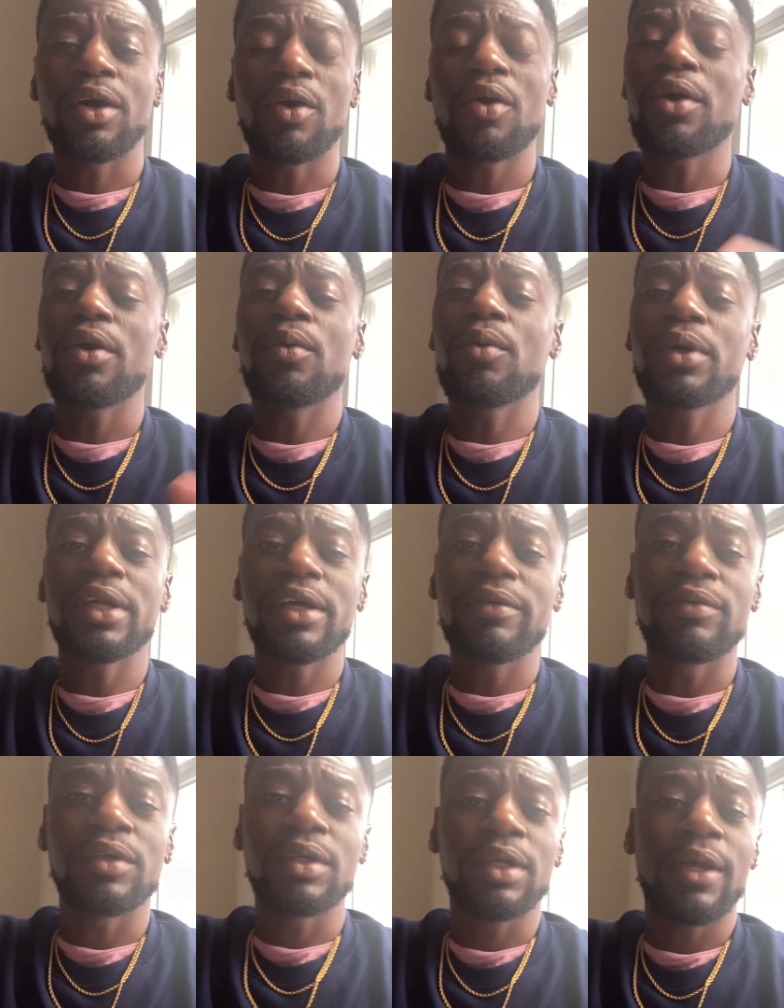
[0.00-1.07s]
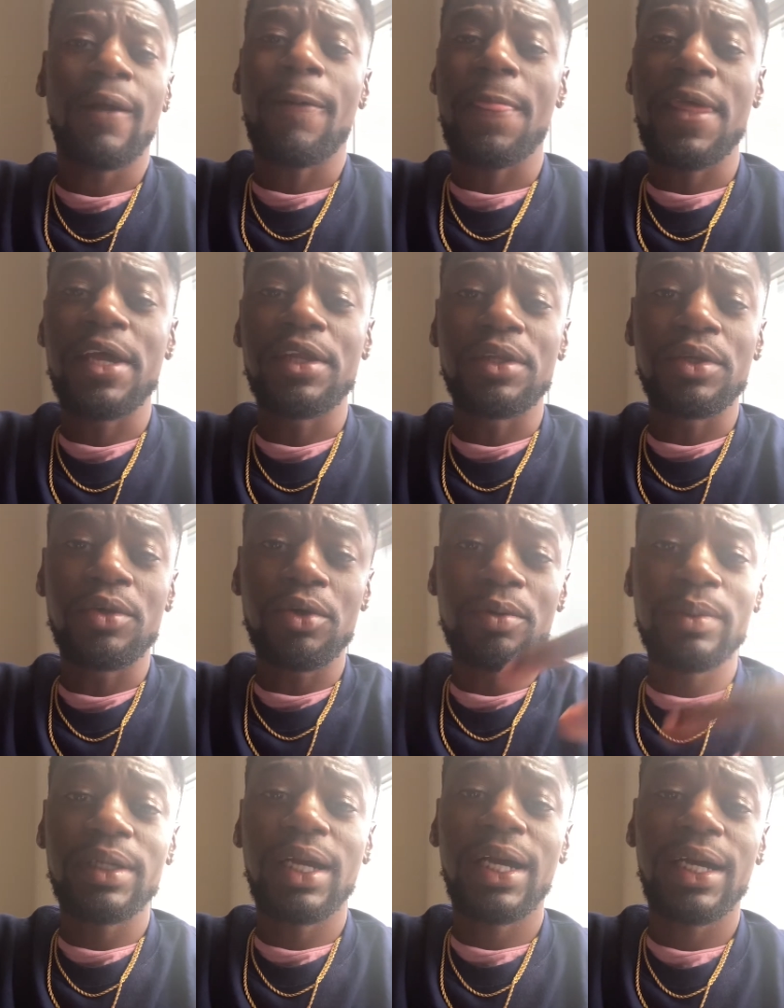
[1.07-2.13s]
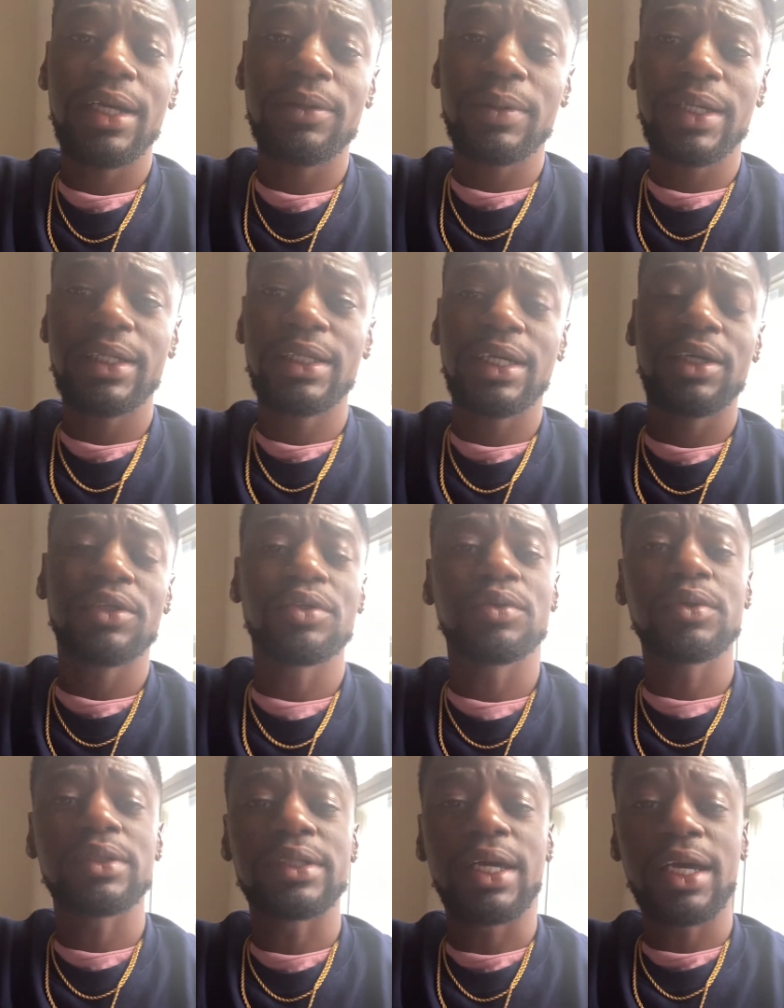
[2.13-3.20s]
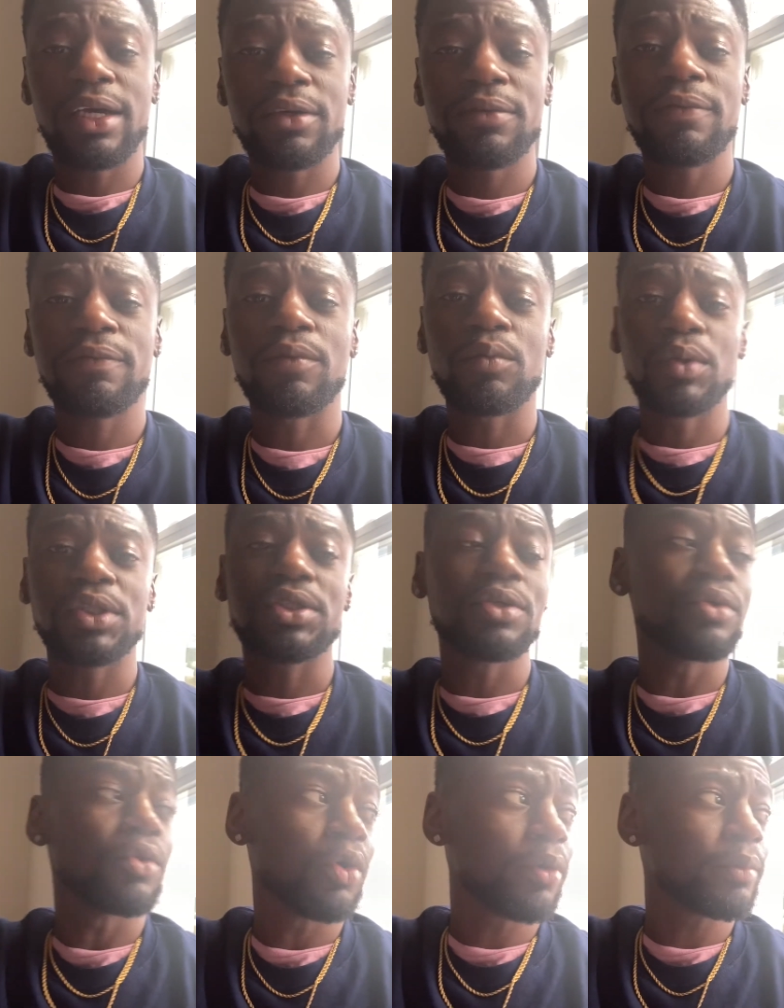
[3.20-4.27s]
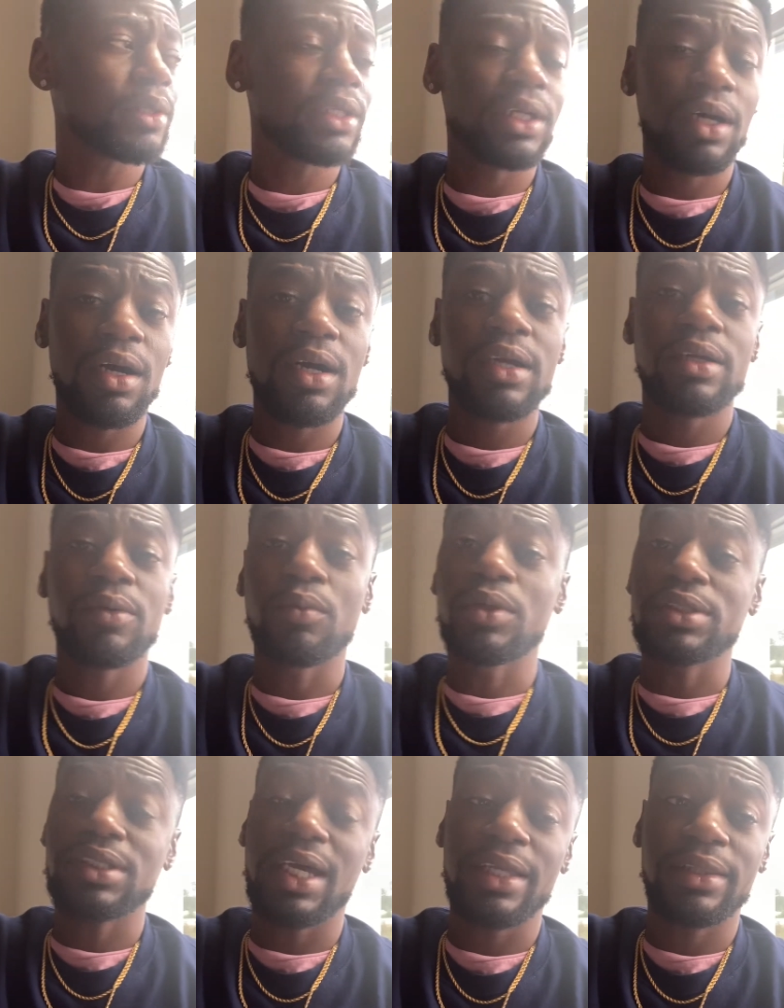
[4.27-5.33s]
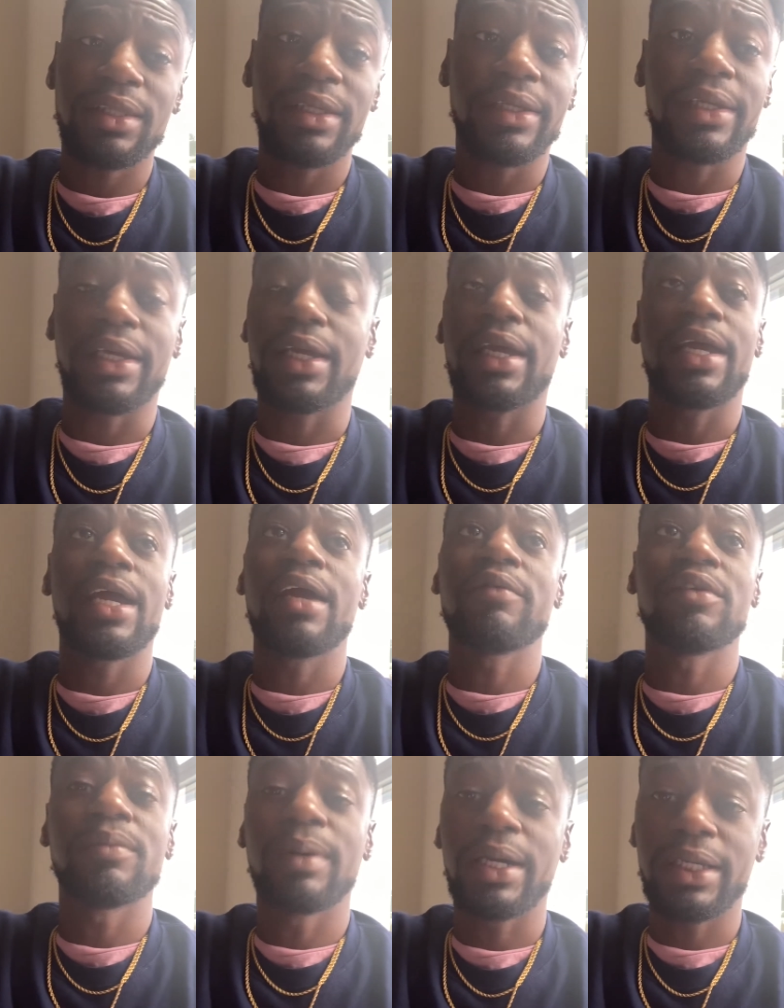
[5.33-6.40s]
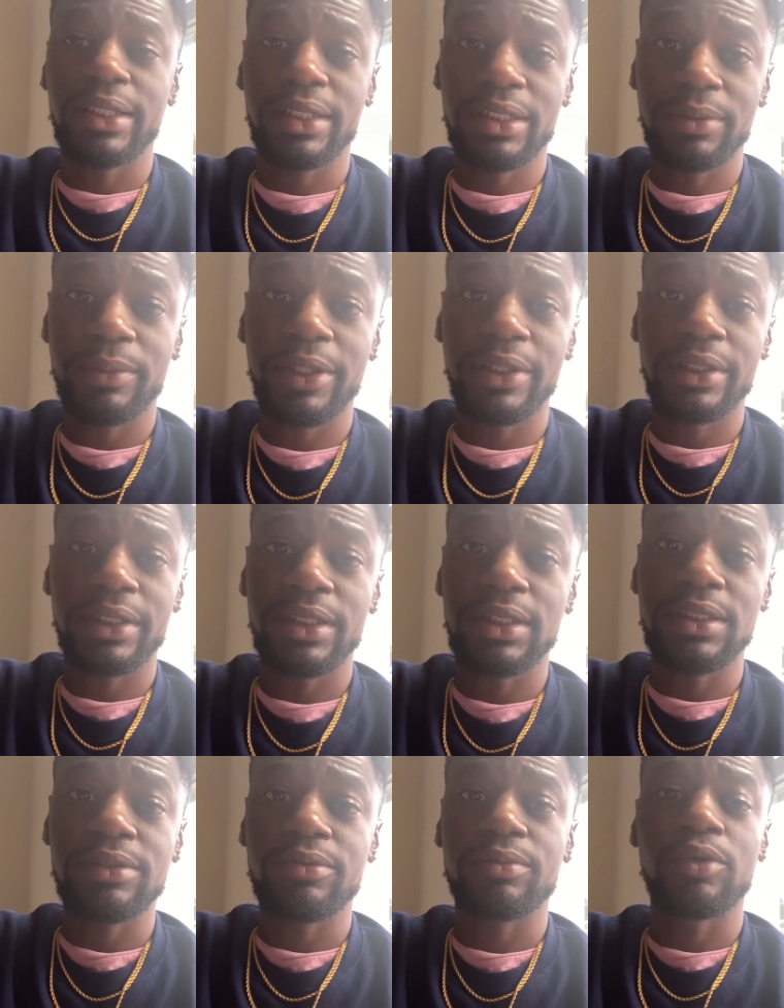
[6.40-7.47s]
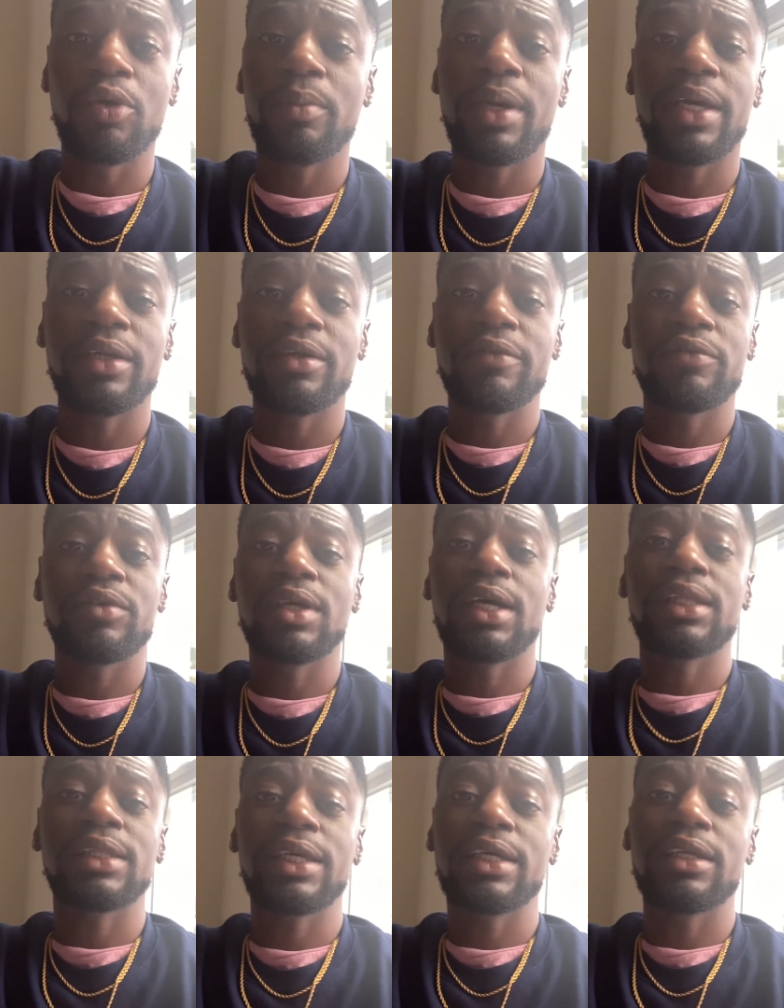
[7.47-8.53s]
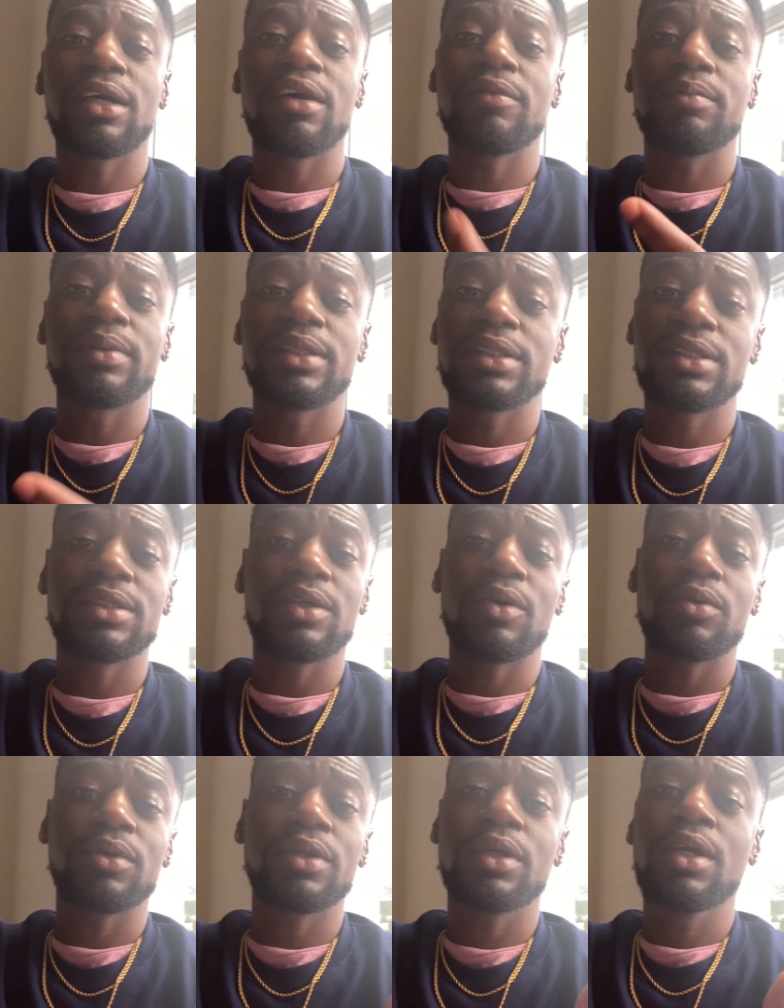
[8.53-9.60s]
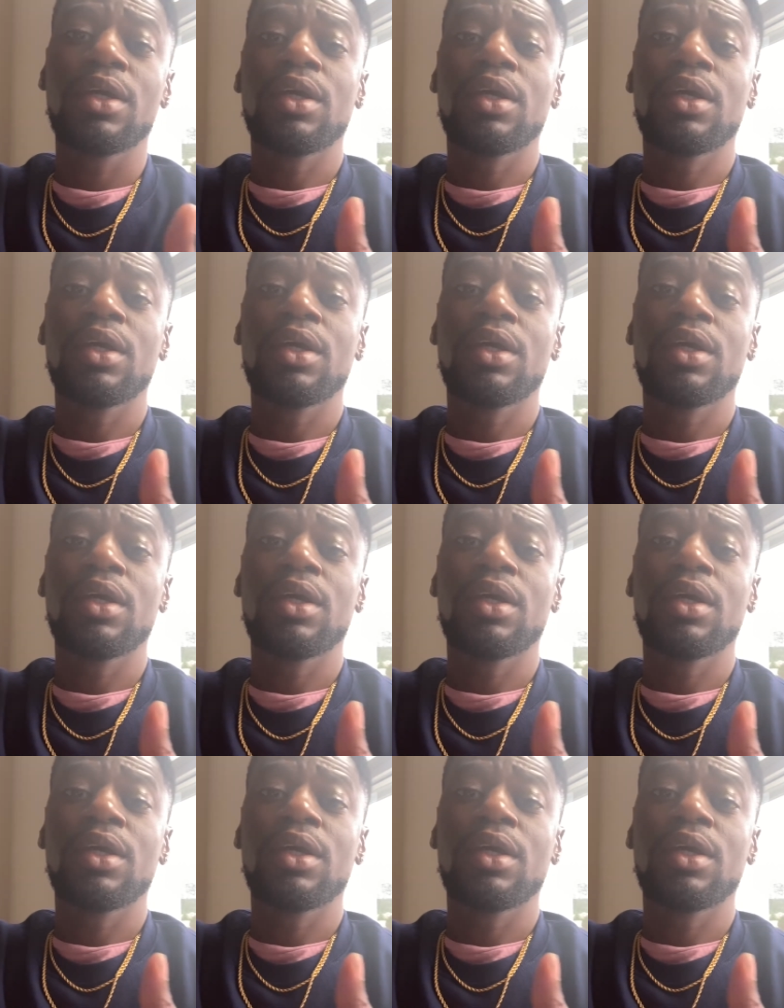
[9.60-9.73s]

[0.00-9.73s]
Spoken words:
whatever, and you're behind right now, you're down from what you normally are, which I think everybody in America is, no matter if you got laid off, business owner,